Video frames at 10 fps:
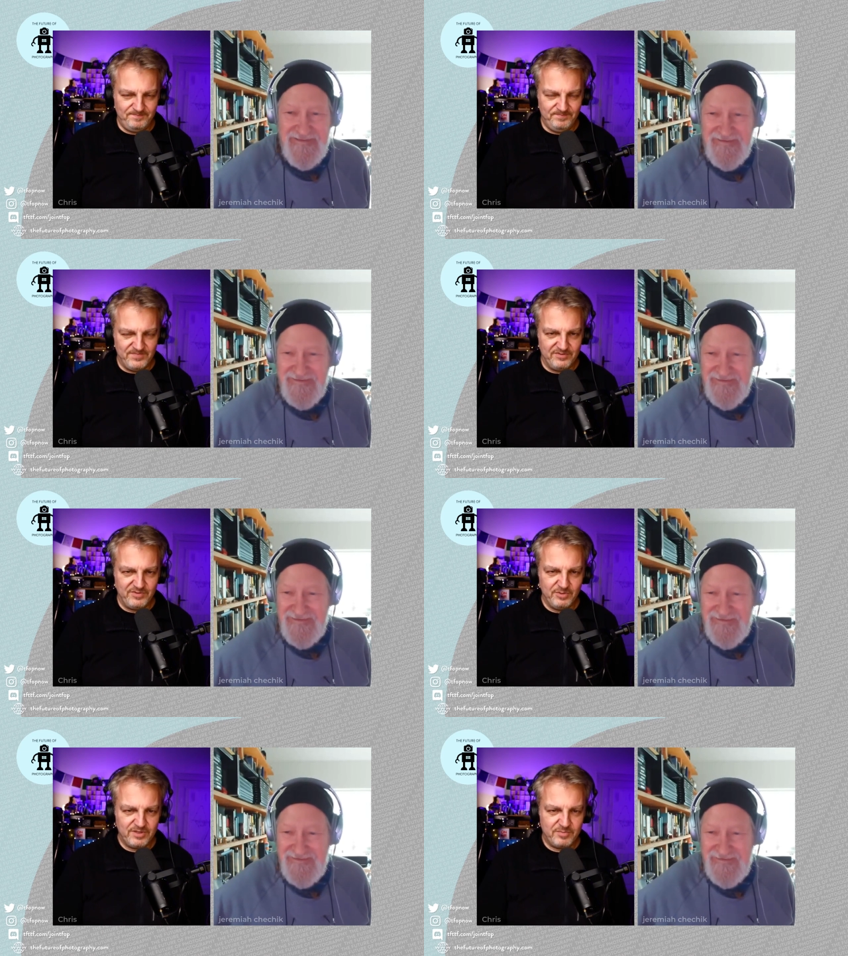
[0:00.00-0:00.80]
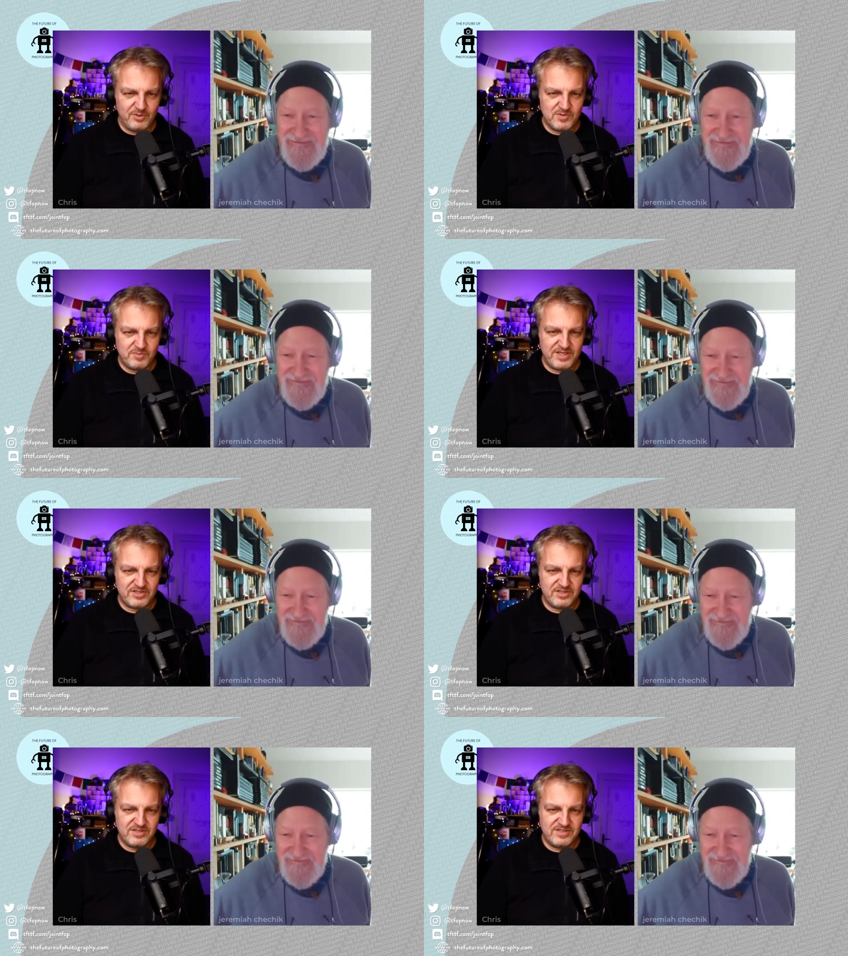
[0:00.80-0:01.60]
Speaker 1: if you want to post
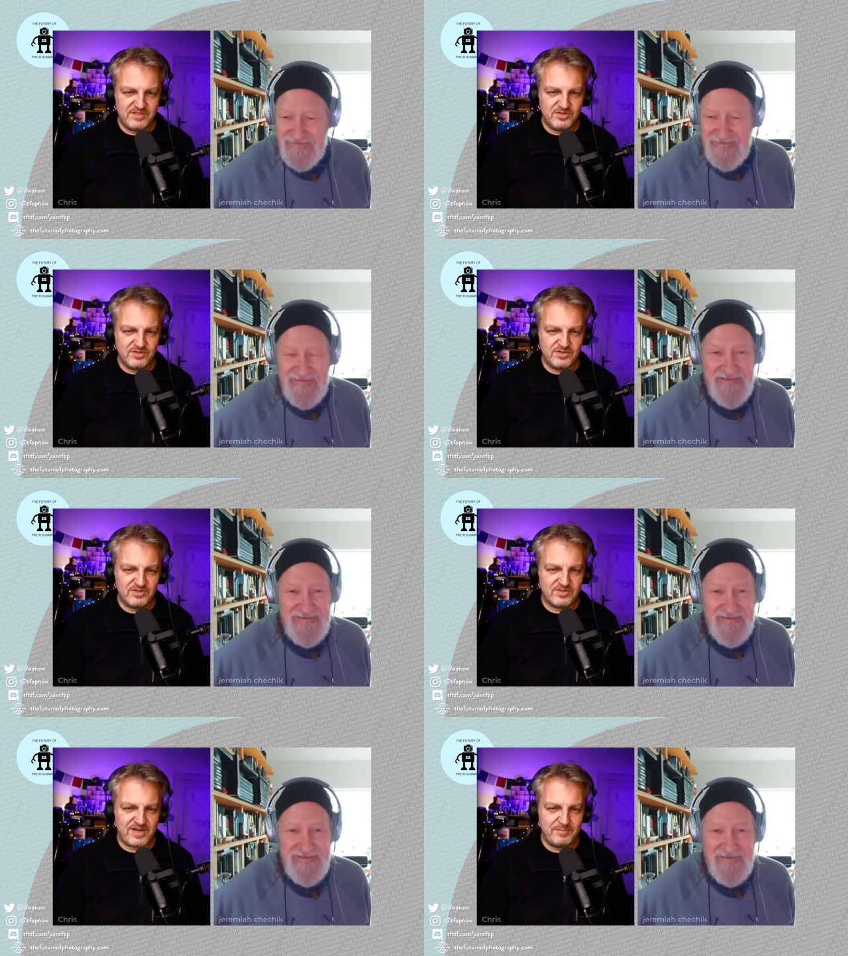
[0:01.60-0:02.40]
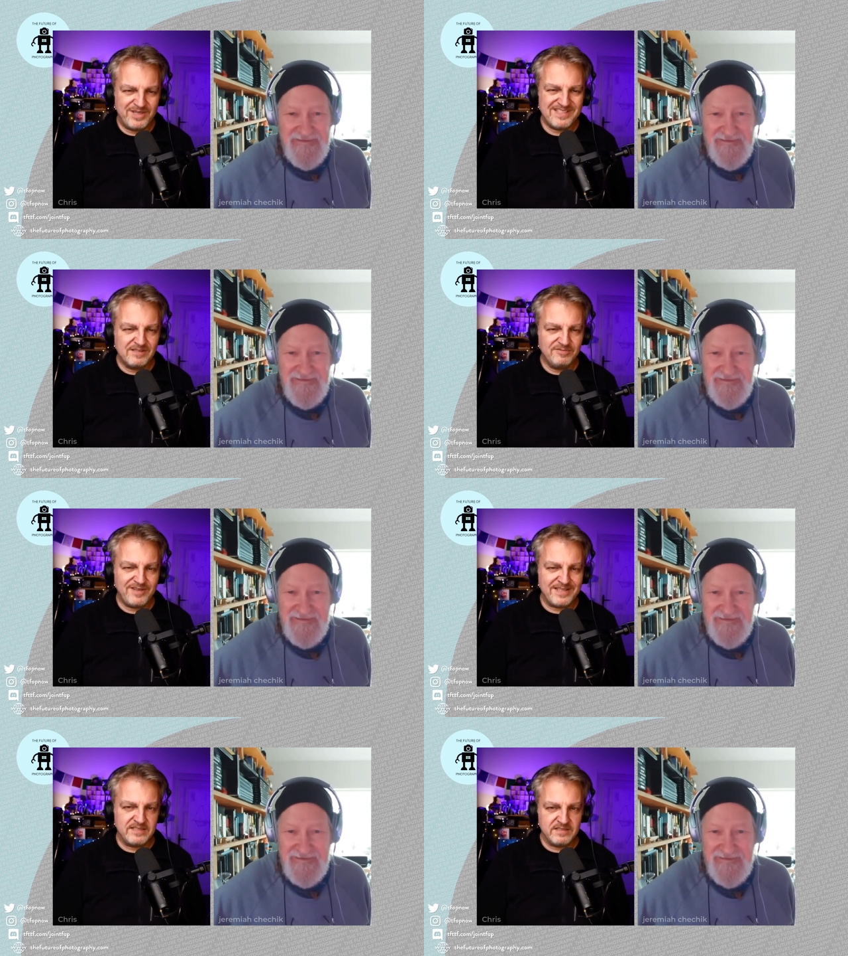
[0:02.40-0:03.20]
pictures, you could try
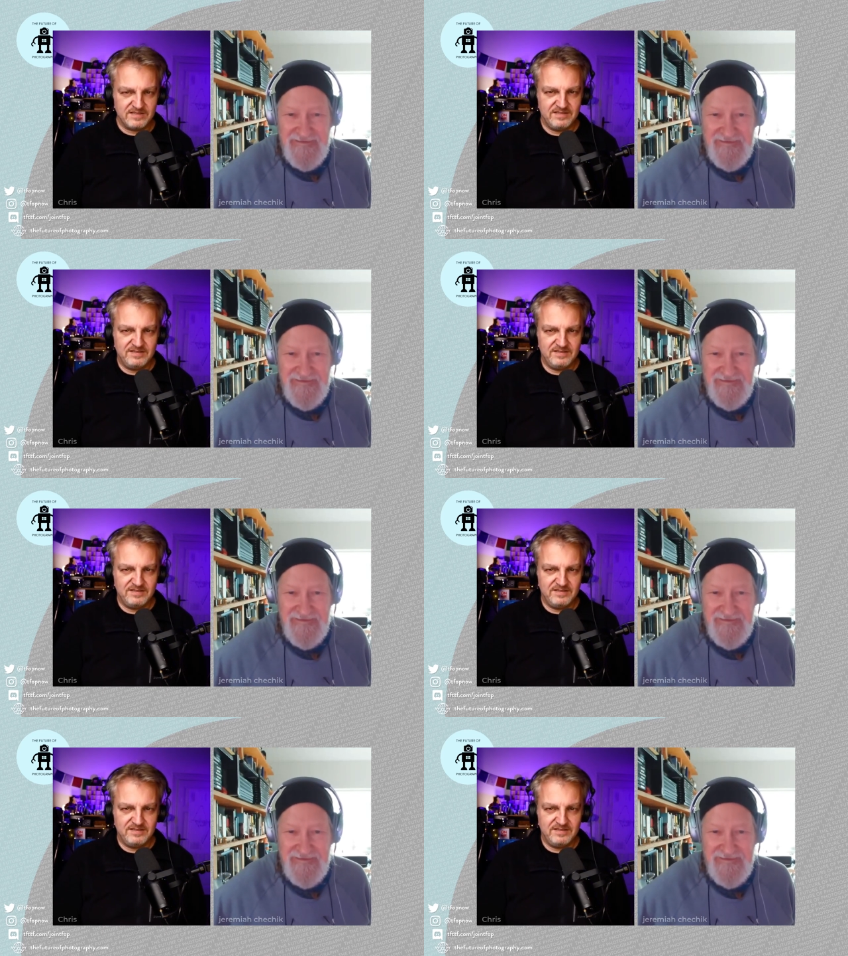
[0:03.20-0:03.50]
PixelFed.